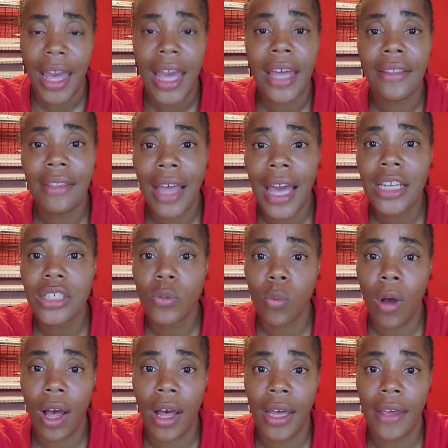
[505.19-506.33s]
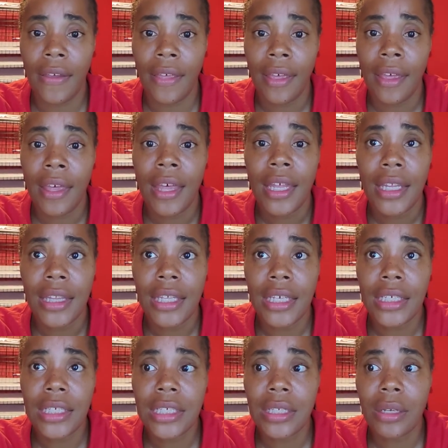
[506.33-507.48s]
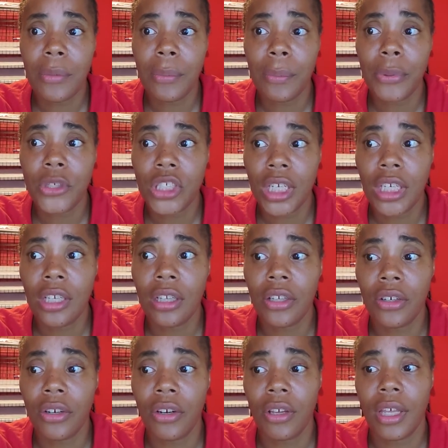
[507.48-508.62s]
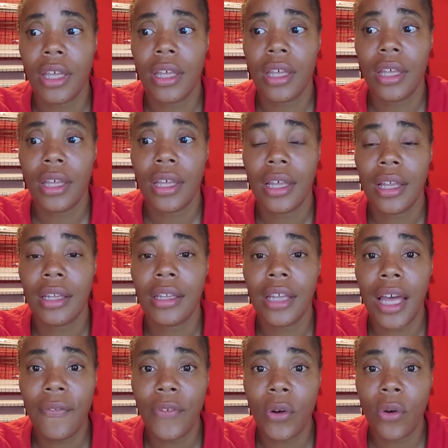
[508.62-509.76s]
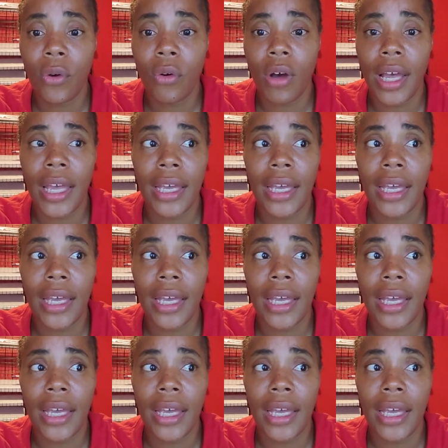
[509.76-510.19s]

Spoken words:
And that is why this particular level